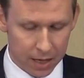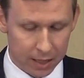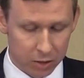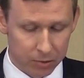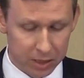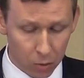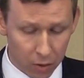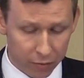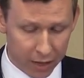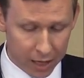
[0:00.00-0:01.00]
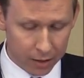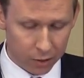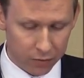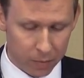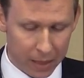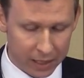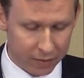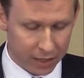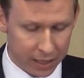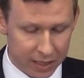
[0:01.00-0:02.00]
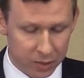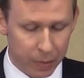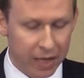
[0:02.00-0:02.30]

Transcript: And as a result of that, and off the back of that, he's